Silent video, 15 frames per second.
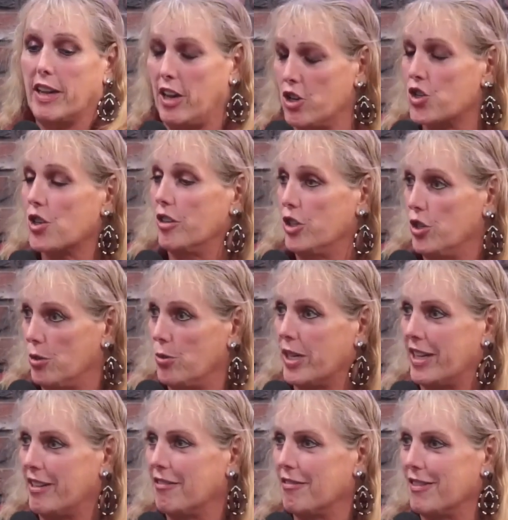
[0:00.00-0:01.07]
occasionally do
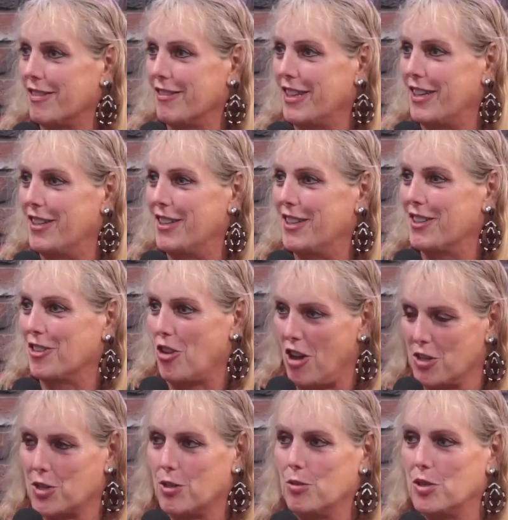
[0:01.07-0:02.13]
get
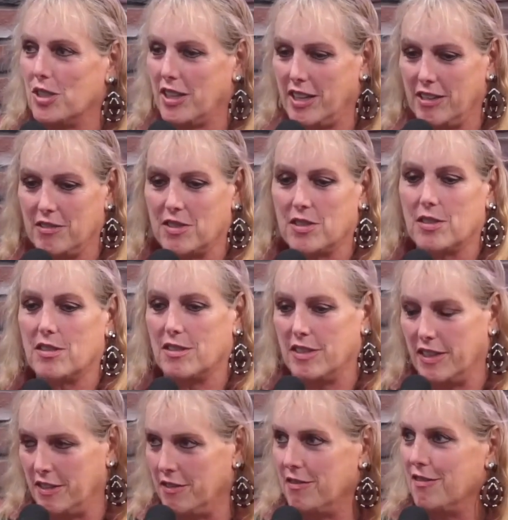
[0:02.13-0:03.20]
lawsuits against
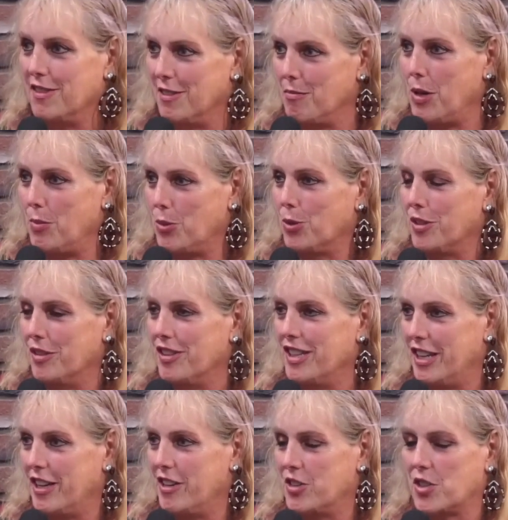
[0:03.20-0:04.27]
people in the
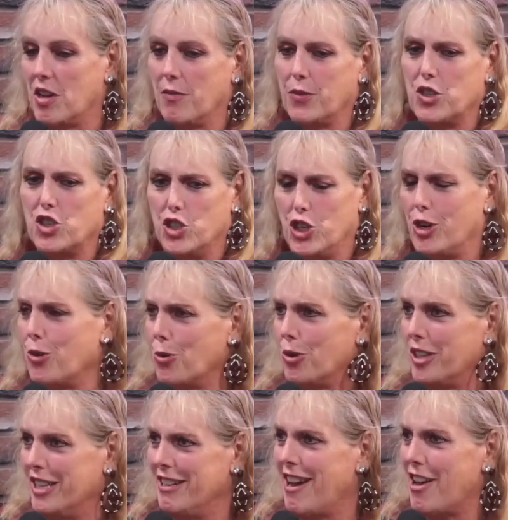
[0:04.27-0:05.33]
DA's office,
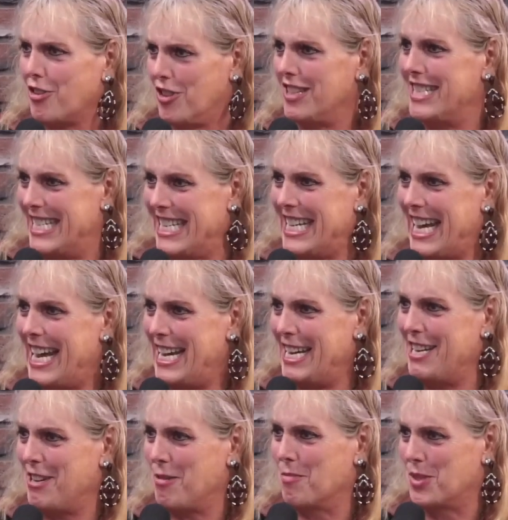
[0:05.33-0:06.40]
generally not the
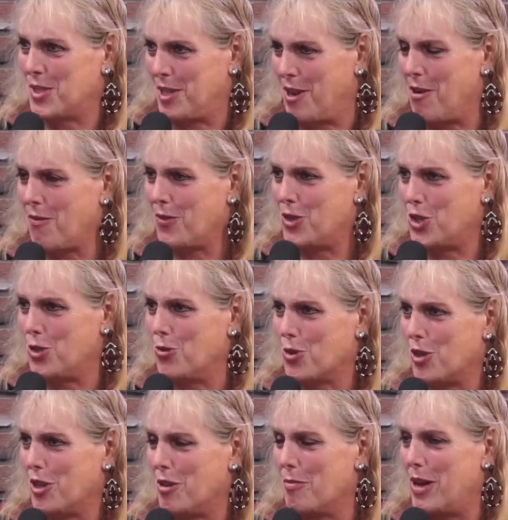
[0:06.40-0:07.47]
DA himself. It's
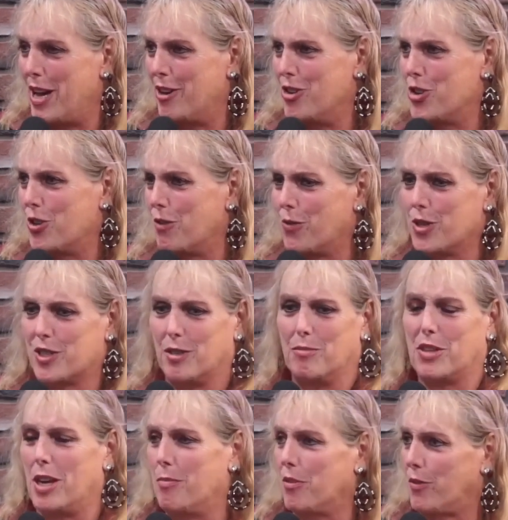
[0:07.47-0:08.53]
usually a manager for
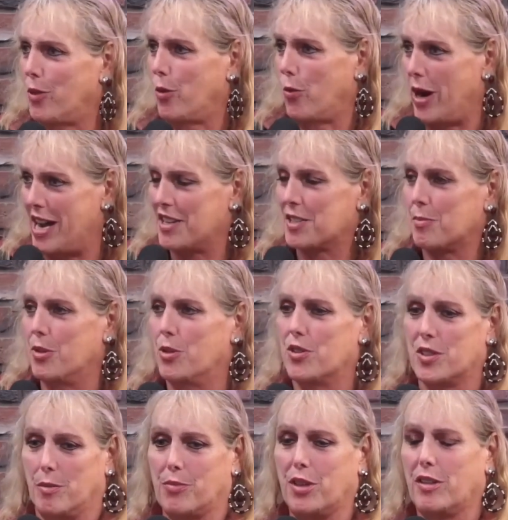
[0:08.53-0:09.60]
some type of harassment or
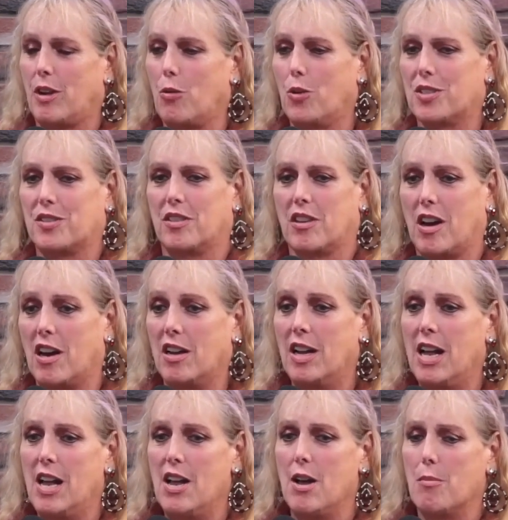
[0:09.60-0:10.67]
something that wasn't caught.
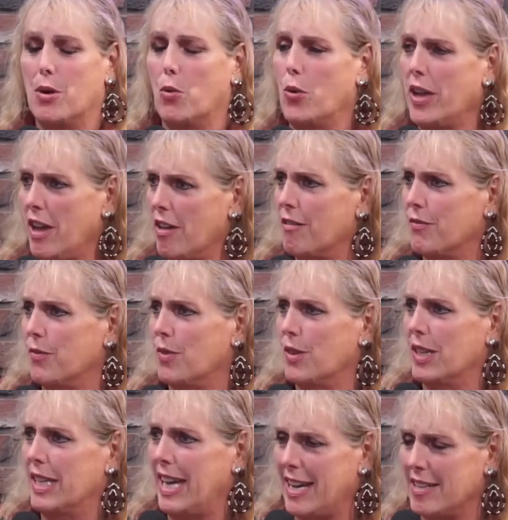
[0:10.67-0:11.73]
But we have
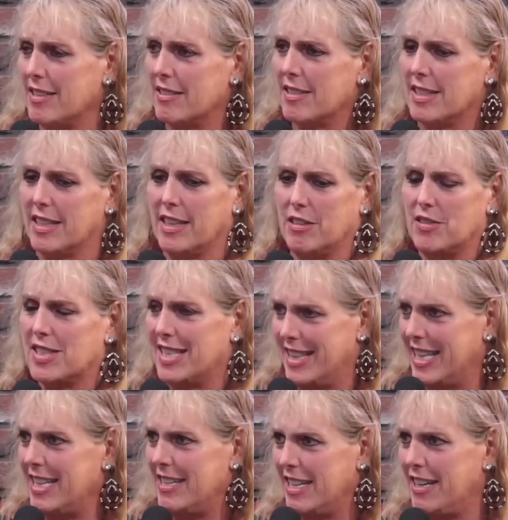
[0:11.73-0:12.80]
cases against
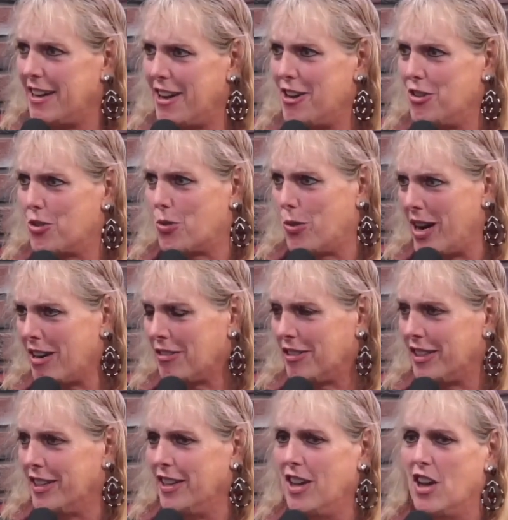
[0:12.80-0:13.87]
the DA
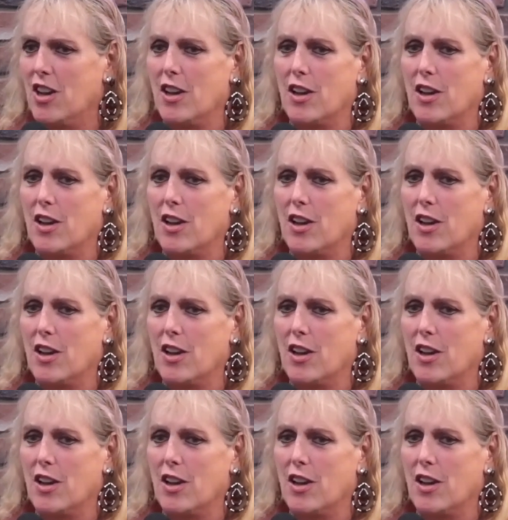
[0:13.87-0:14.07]
directly,